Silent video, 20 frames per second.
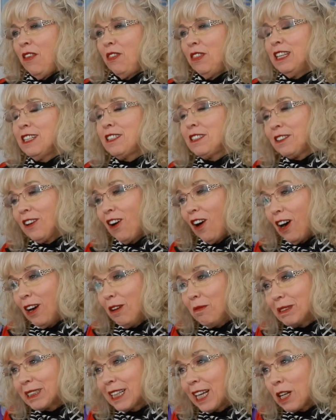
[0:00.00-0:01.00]
And this
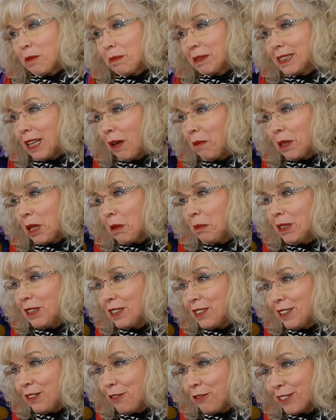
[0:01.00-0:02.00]
time it's going to be something a
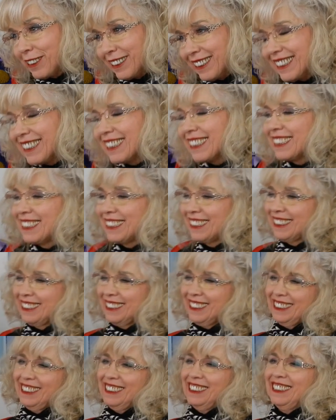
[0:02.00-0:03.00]
bit different.
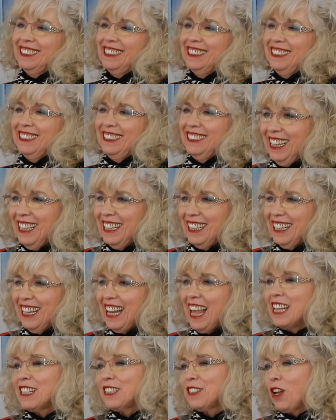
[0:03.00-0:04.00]

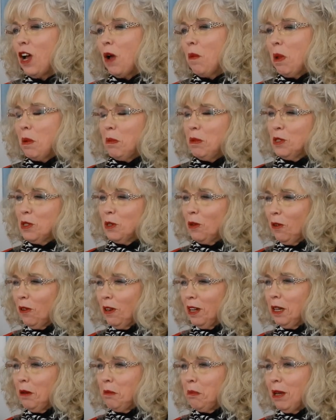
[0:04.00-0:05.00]
Last time we were
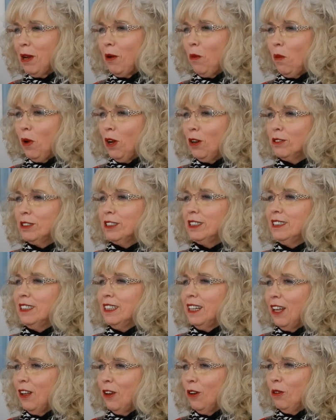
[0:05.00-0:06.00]
talking about wellness
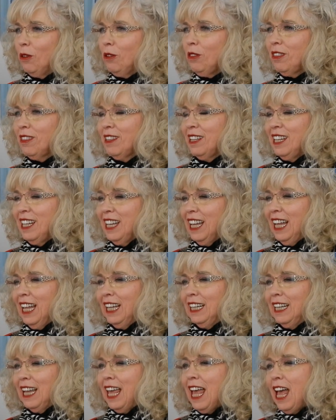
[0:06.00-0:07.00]
and health,
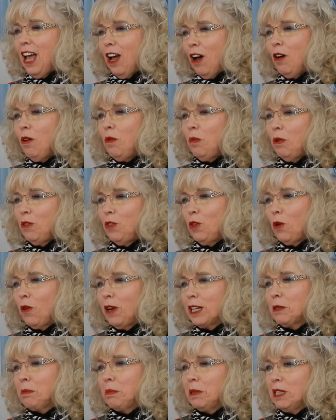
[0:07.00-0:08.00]
and now with
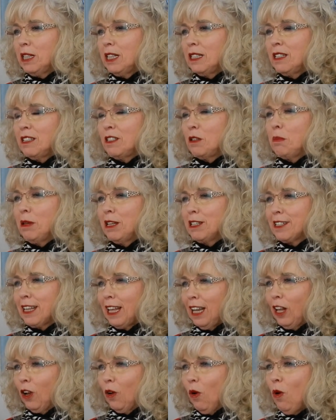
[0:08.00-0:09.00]
your expertise as a
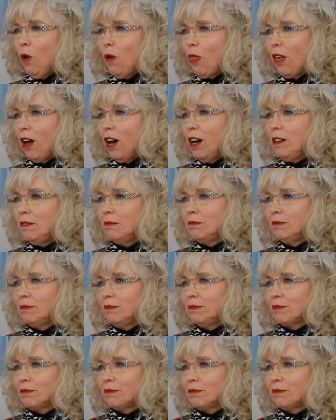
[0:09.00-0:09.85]
best-selling author,